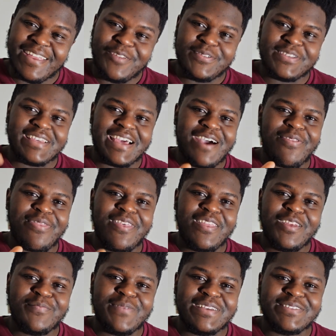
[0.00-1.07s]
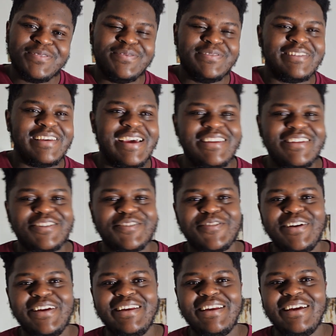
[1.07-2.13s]
if you just have thinner bezels and the
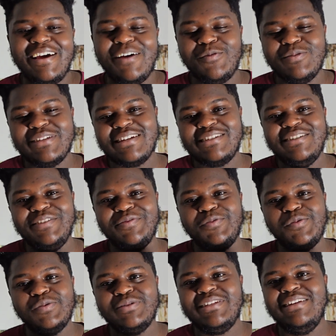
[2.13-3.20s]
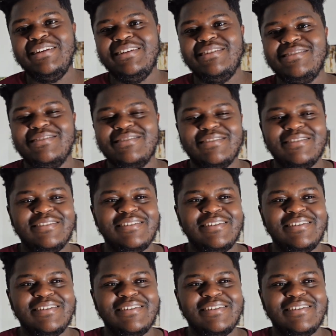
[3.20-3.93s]
screen was actually 14 inches.